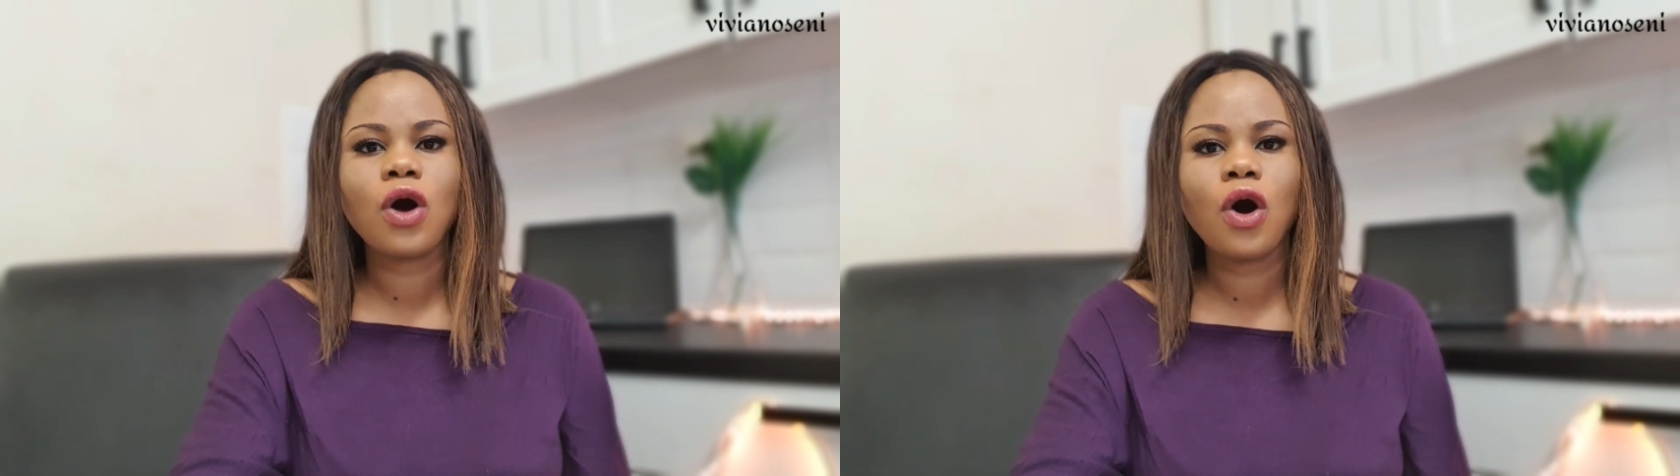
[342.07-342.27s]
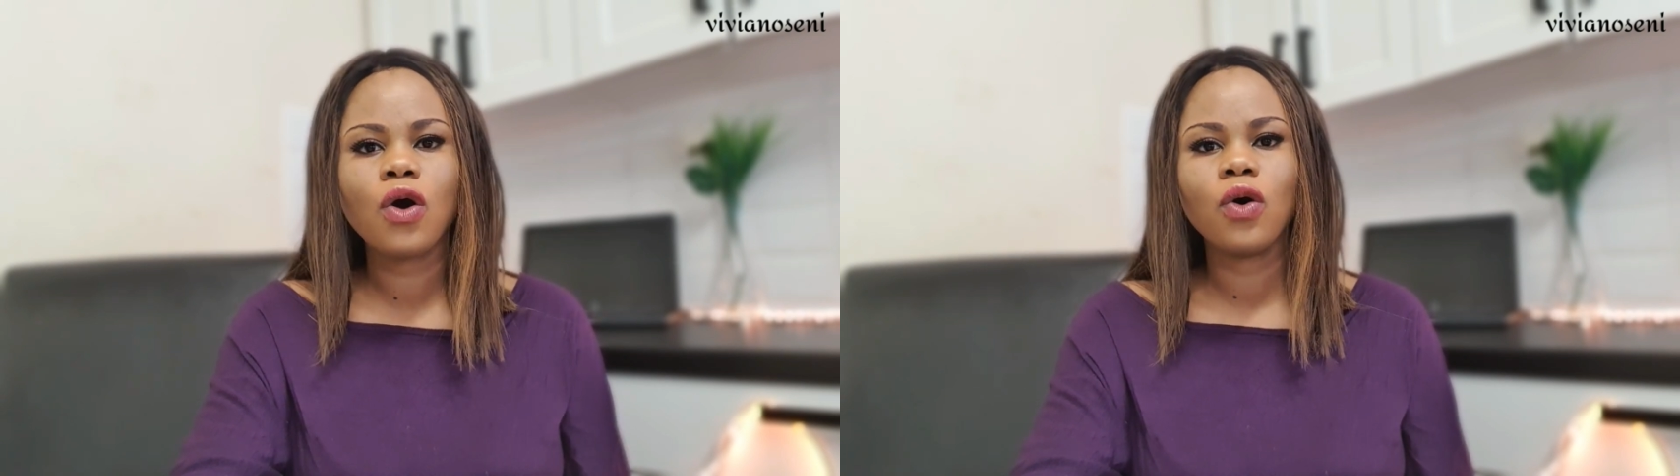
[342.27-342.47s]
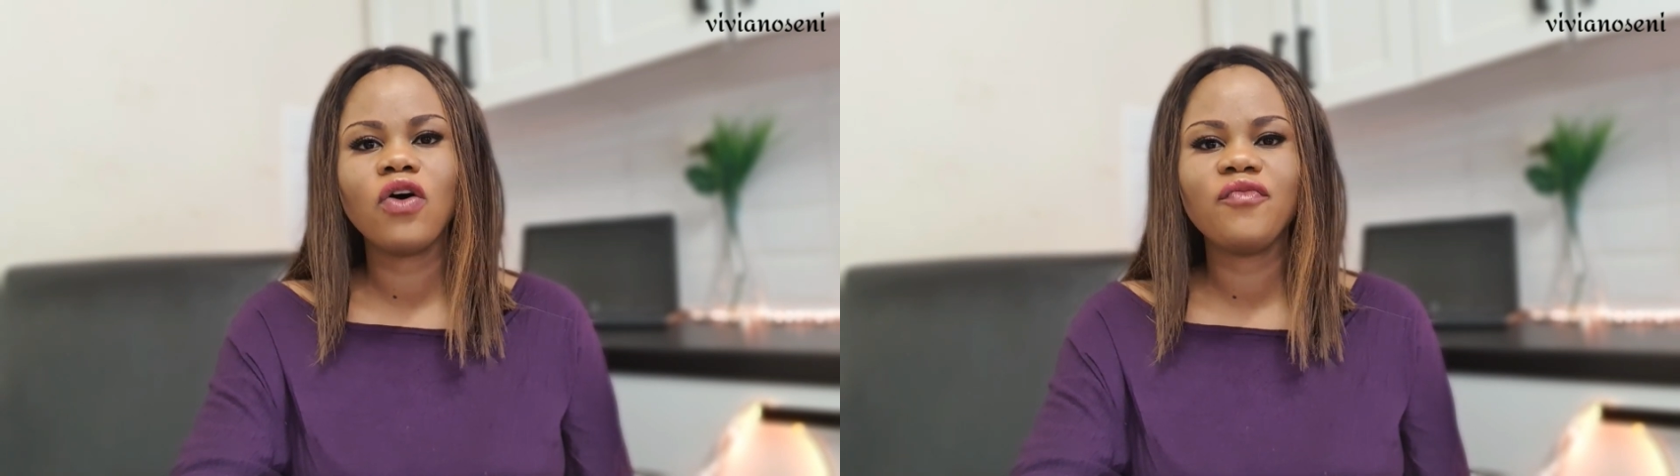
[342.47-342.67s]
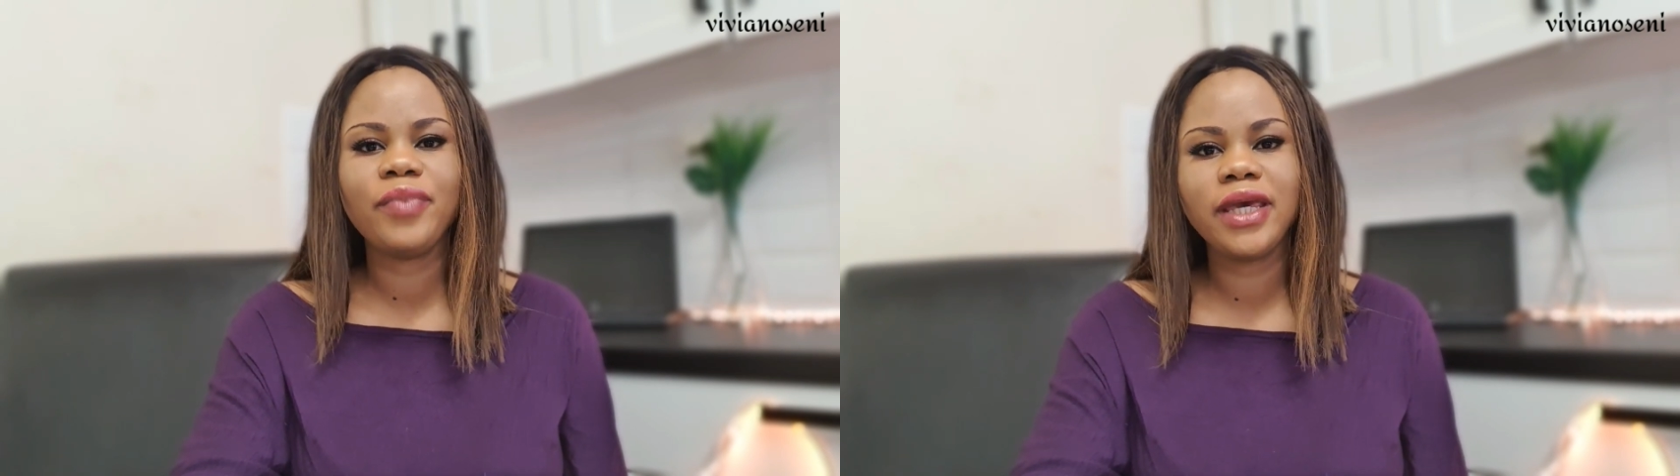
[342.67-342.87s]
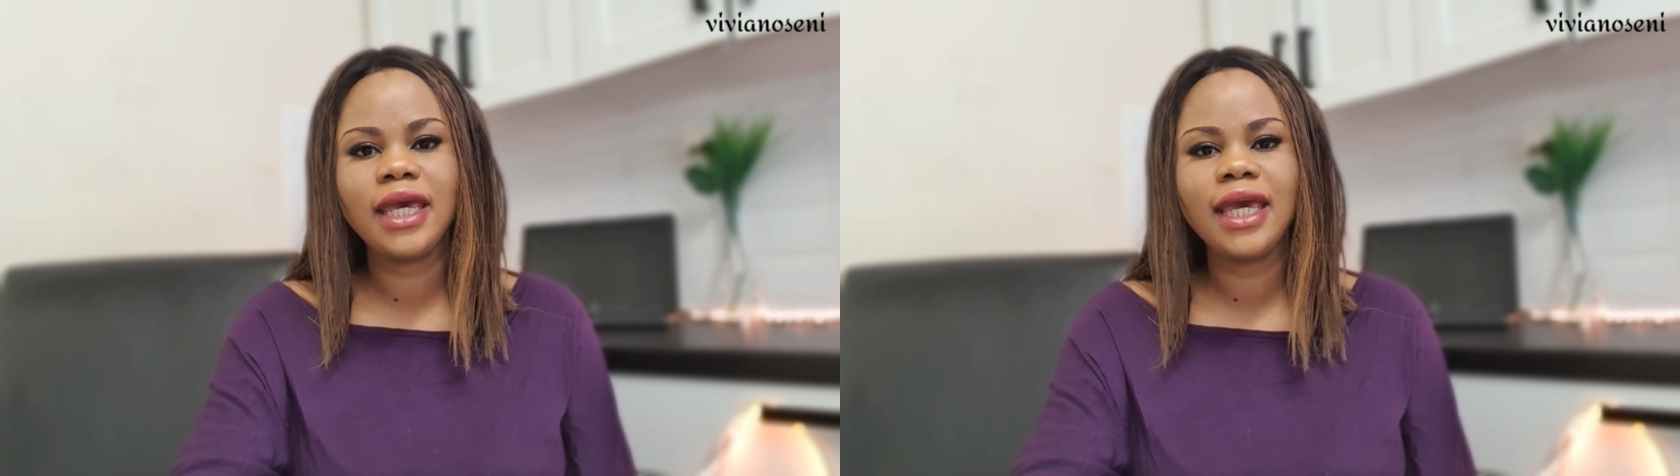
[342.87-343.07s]
score of
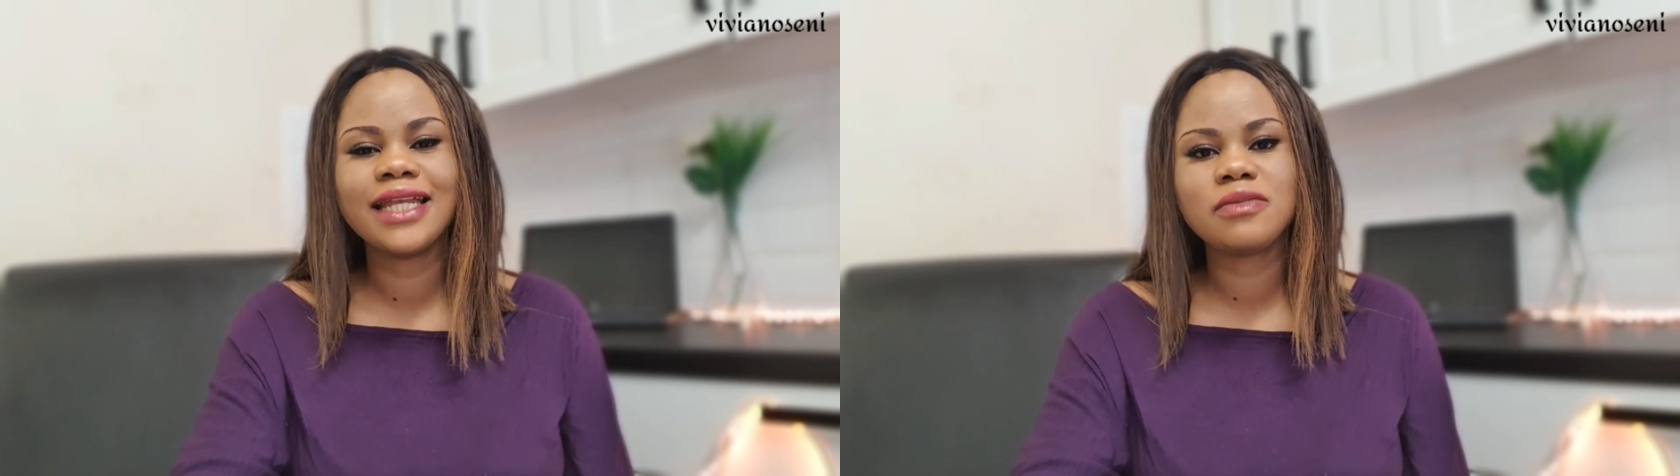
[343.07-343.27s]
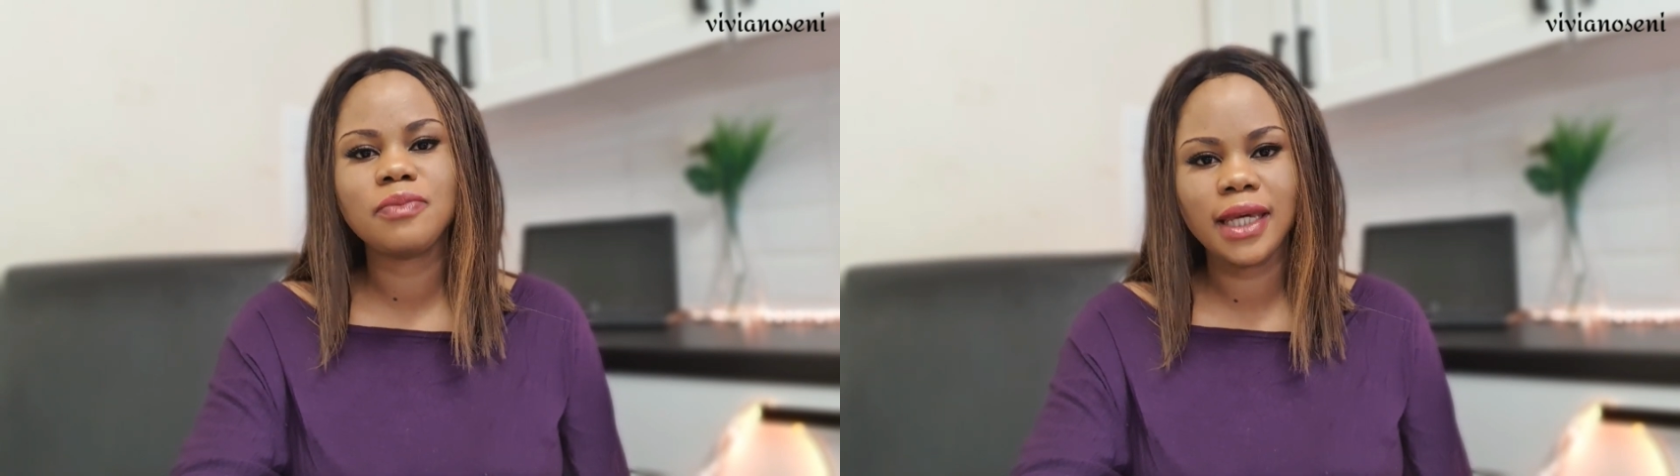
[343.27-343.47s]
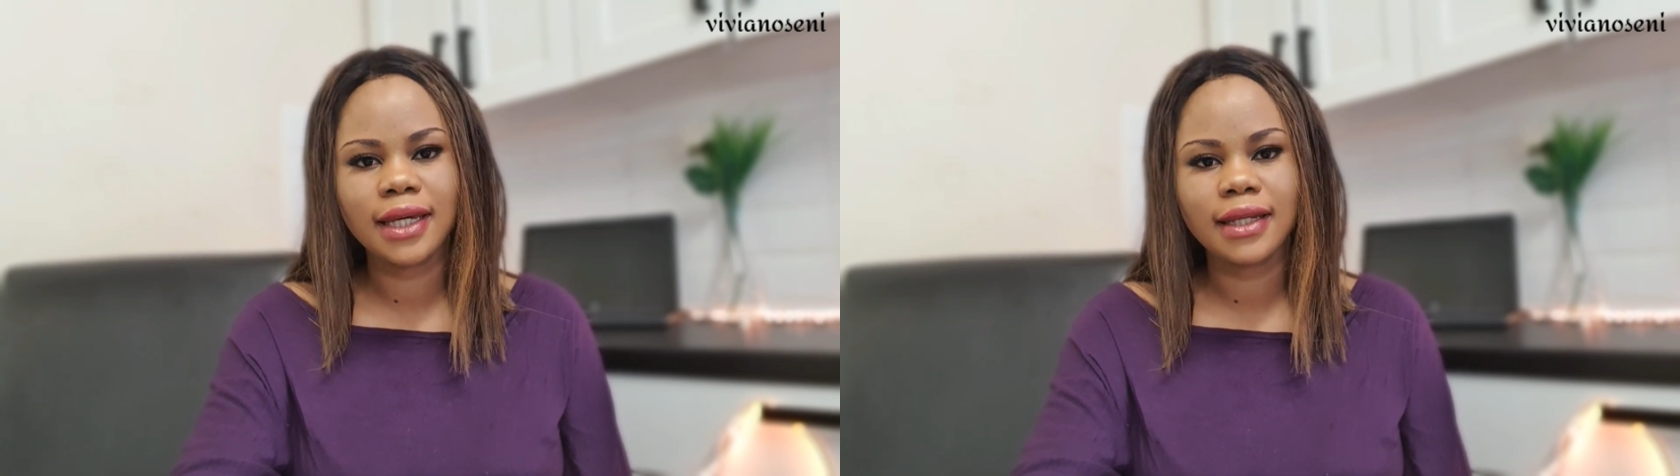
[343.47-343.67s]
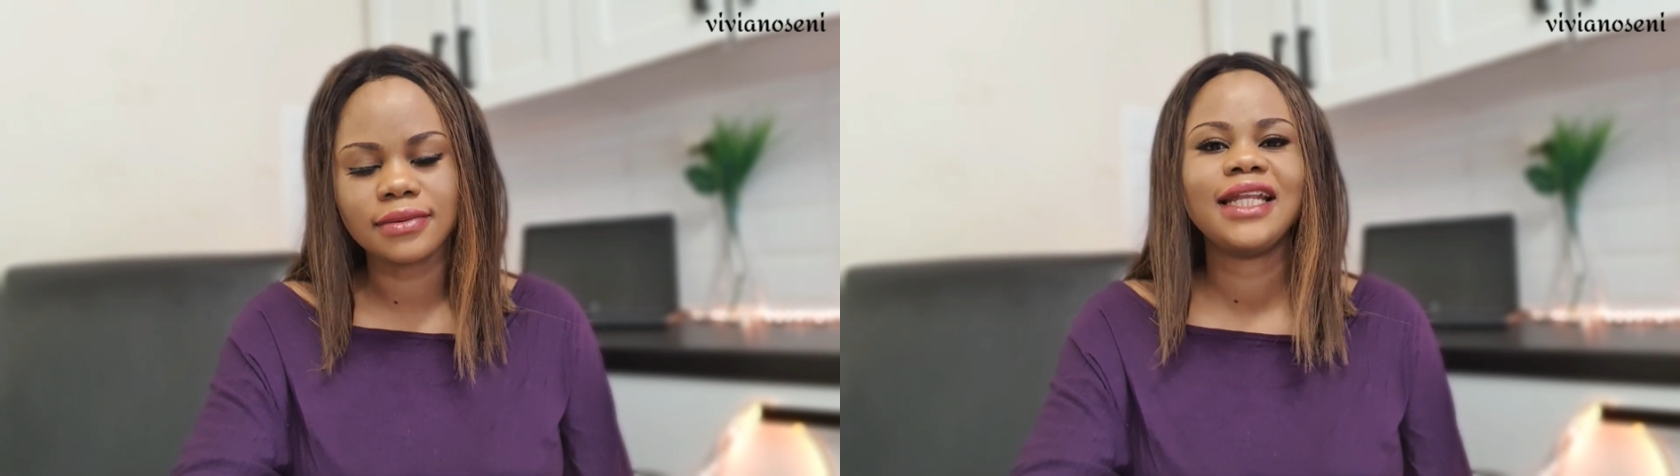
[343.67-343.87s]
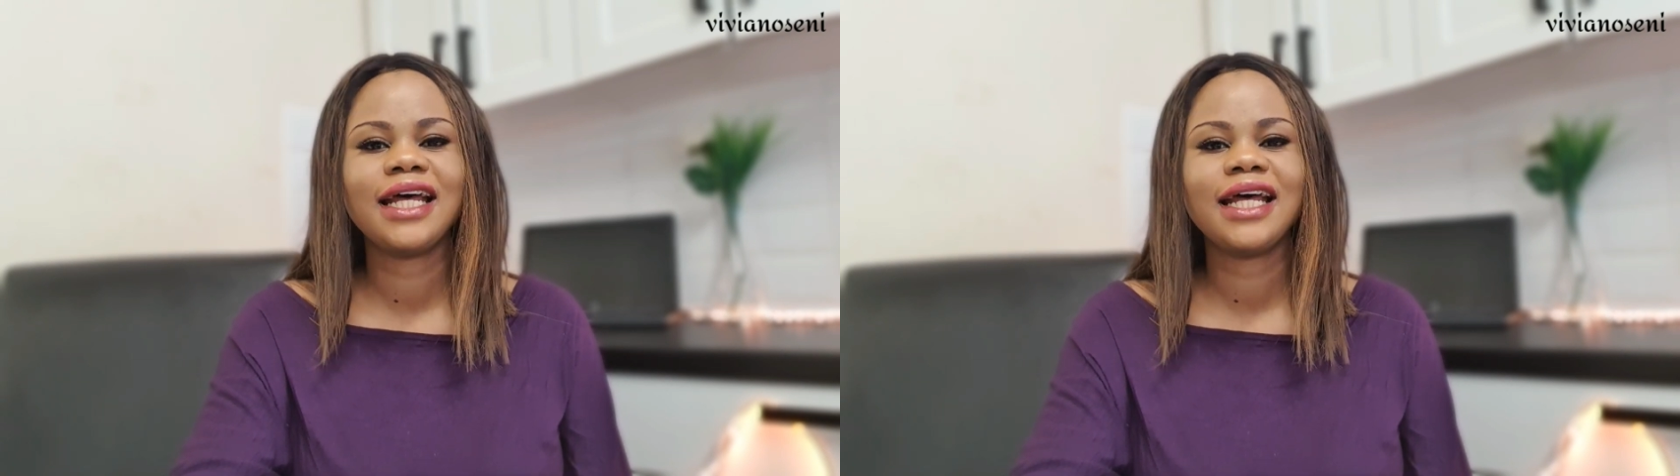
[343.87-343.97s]
B in speaking,